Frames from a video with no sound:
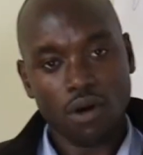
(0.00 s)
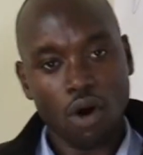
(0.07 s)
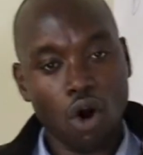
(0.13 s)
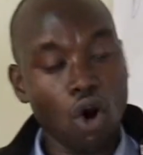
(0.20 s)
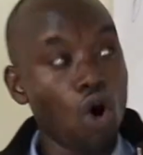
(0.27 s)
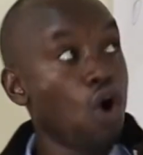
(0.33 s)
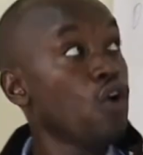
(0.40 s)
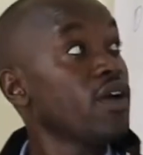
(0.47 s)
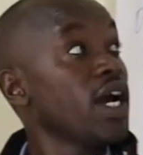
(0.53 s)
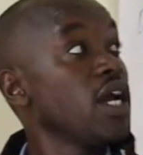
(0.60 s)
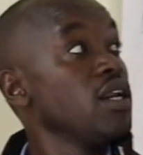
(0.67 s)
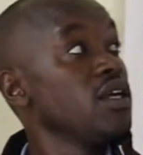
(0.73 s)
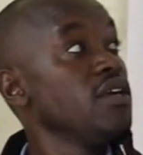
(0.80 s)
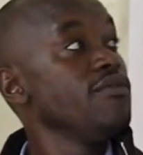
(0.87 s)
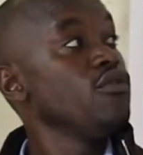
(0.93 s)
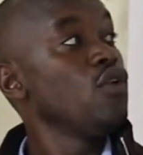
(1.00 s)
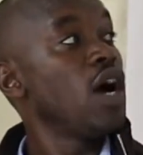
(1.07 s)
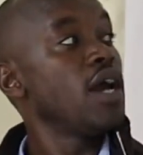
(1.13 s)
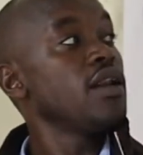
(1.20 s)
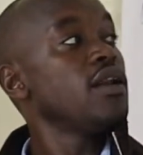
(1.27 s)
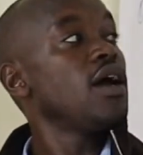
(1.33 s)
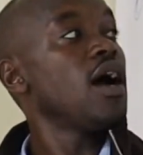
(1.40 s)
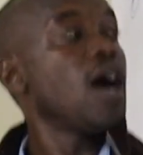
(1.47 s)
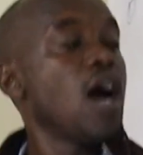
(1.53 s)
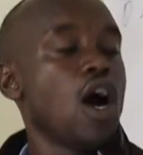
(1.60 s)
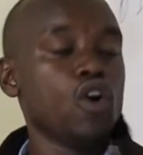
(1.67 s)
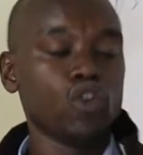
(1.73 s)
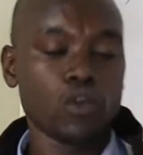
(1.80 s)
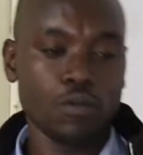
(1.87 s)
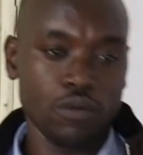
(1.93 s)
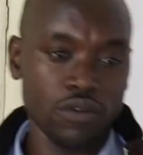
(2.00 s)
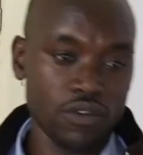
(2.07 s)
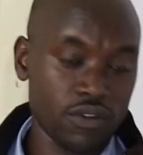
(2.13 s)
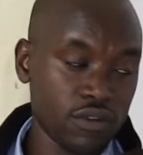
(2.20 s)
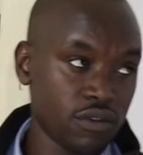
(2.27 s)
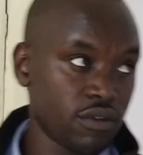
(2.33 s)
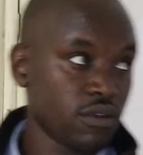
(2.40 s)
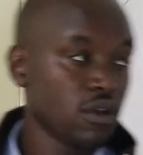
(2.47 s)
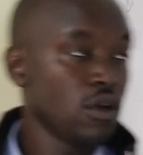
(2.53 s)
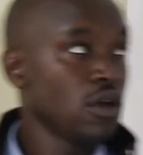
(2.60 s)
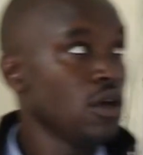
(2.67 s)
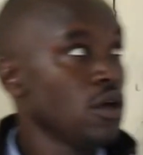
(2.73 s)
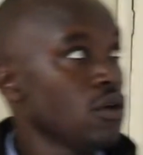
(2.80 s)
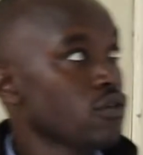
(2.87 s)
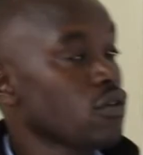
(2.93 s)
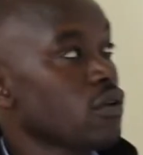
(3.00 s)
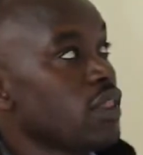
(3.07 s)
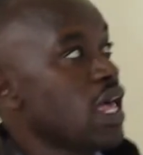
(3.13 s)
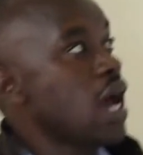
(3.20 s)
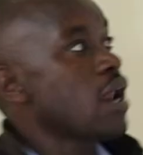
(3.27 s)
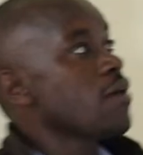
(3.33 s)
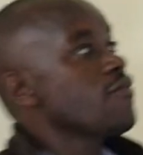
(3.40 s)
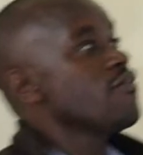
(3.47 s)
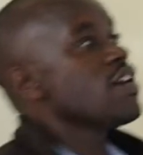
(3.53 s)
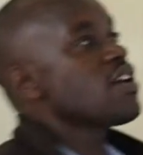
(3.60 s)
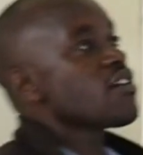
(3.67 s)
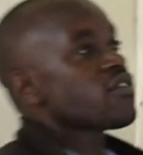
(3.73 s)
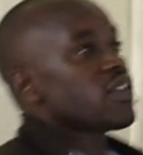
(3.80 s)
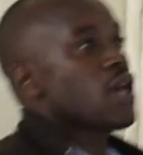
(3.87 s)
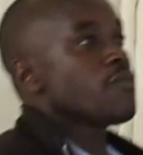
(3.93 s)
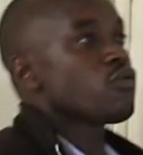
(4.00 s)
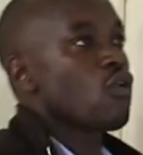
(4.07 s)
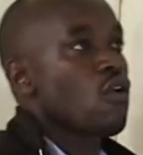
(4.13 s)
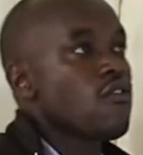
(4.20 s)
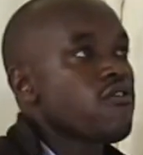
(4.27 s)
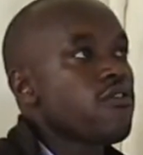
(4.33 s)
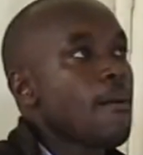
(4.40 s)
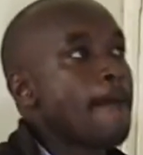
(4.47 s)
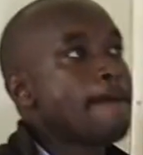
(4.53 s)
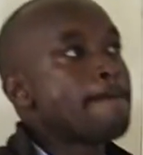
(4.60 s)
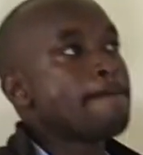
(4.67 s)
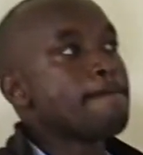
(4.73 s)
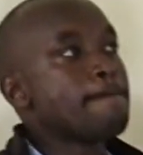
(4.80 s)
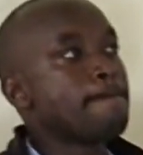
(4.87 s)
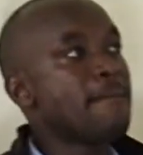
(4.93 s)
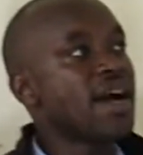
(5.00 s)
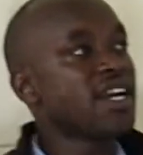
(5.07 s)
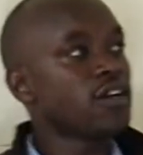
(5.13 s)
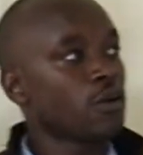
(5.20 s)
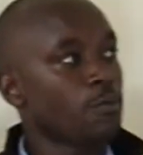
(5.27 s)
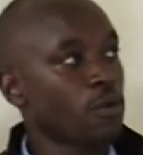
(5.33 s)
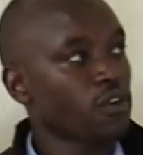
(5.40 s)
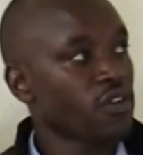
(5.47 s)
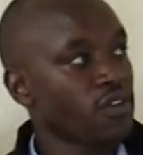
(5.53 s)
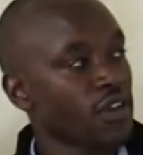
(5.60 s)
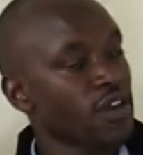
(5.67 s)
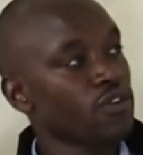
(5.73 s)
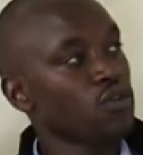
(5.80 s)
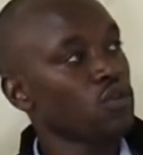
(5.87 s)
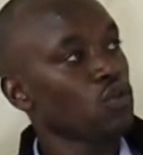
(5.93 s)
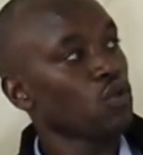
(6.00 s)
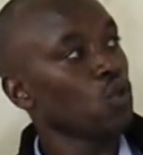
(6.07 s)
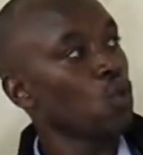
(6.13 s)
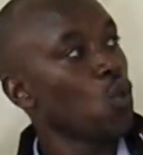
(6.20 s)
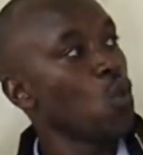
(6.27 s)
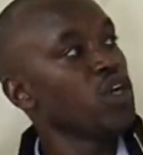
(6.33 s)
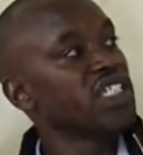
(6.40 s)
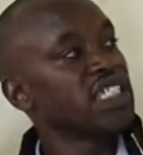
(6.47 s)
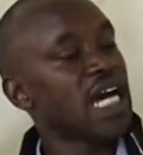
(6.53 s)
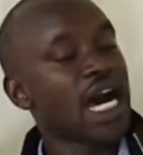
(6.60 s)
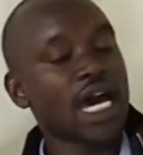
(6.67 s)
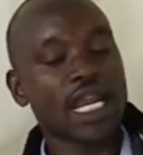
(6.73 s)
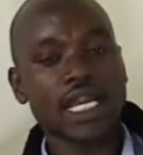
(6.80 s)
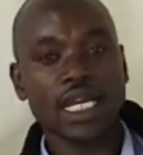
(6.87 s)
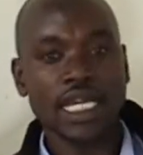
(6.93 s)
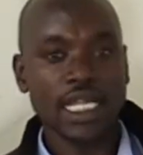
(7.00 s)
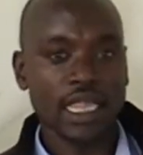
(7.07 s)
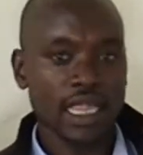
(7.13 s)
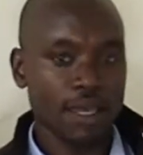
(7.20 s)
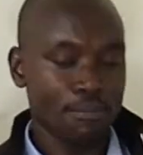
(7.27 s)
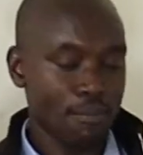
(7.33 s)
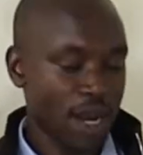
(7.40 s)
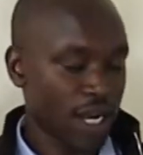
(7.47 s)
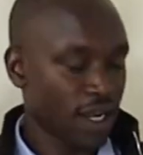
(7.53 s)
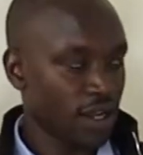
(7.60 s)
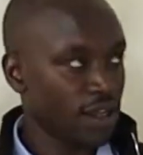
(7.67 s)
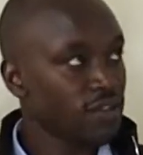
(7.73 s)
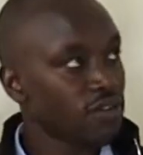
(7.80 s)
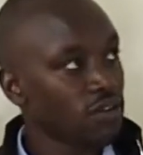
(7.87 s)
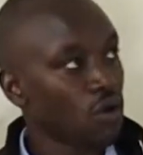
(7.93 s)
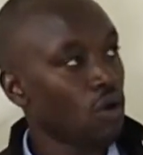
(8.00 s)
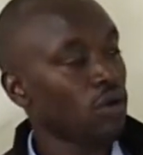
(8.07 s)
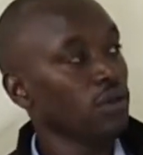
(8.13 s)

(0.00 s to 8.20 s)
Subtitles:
or can give you an output. So there are various types of microprocessors which are in the market.